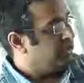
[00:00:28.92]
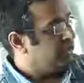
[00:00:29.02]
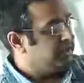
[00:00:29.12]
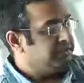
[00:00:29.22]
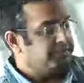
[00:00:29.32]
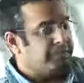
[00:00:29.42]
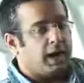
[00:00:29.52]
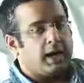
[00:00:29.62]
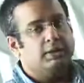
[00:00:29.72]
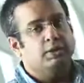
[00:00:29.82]
The
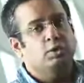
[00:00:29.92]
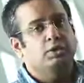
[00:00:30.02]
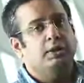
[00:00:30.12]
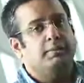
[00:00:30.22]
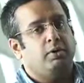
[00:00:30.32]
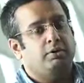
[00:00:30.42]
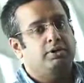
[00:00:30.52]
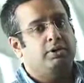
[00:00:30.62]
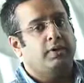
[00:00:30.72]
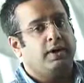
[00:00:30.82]
other good thing about
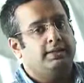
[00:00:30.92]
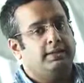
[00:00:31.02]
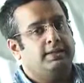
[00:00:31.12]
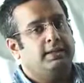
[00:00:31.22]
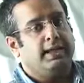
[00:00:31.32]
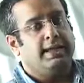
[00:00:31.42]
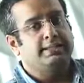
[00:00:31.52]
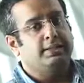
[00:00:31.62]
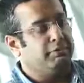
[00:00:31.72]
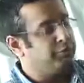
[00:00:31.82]
this device is that
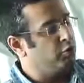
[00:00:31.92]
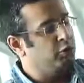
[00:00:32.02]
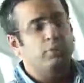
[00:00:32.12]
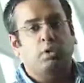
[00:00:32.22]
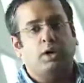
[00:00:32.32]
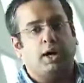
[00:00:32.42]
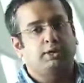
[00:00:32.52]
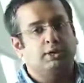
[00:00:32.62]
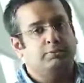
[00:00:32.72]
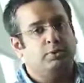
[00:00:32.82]
it's a full-blown
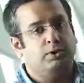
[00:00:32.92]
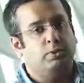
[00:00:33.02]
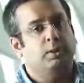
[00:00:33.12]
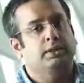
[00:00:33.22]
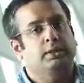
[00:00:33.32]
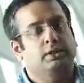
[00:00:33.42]
Ultrabook with an